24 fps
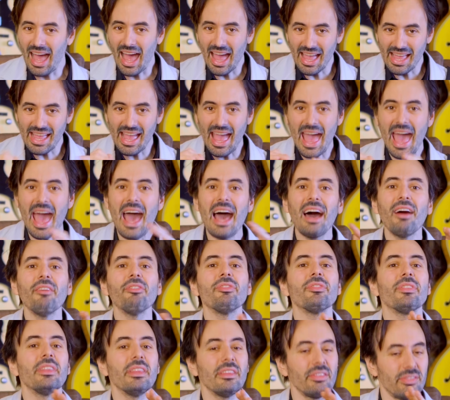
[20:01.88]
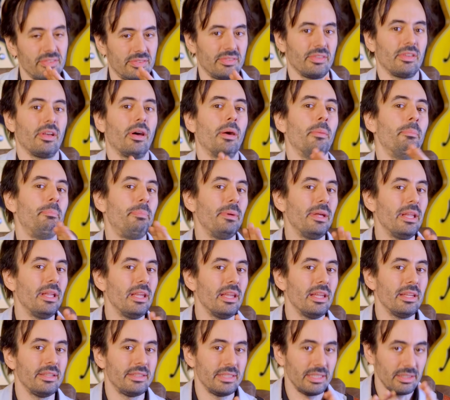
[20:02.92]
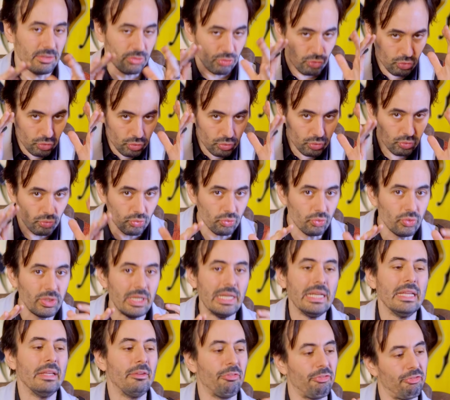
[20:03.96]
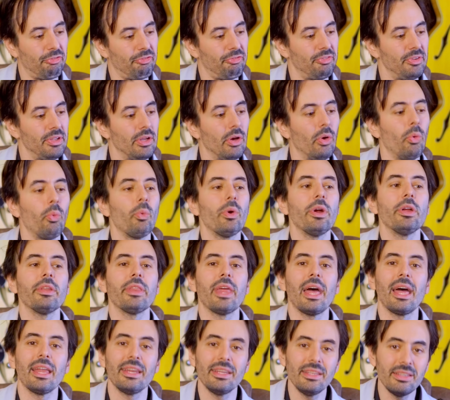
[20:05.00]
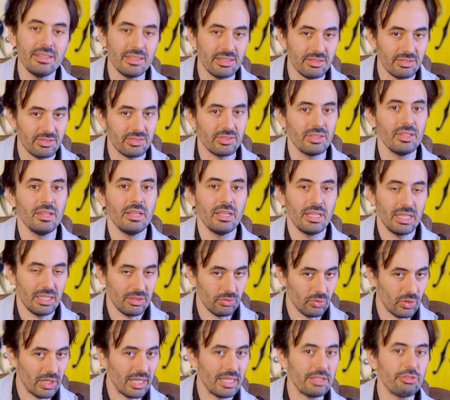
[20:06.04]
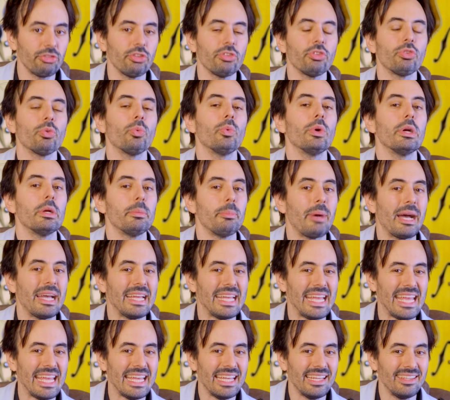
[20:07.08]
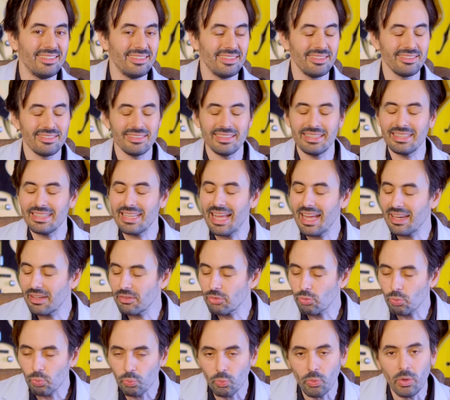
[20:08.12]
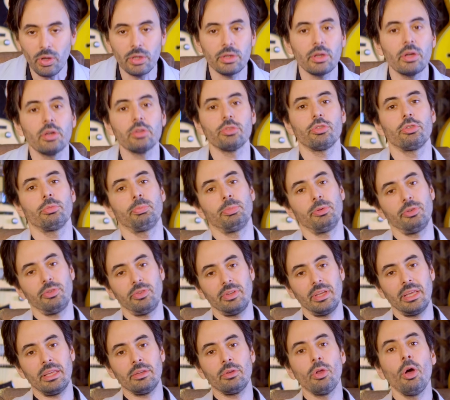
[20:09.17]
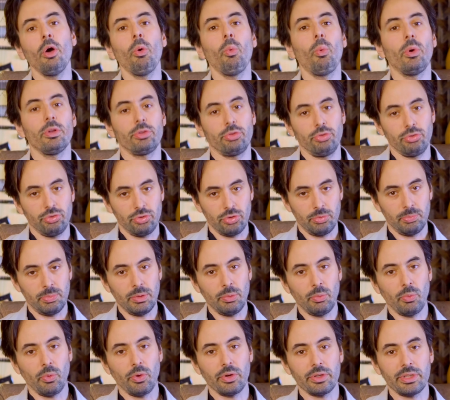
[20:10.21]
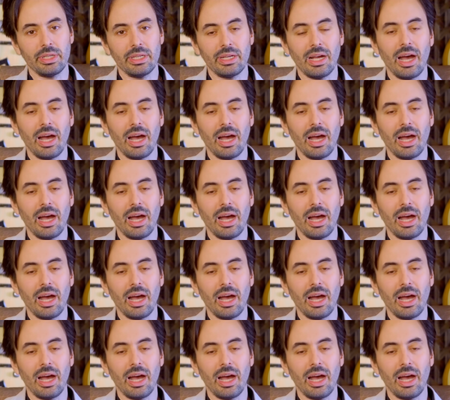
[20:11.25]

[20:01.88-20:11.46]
I have this ability to really feel where that is in relation to where my hand is. And that is 100% what you should be working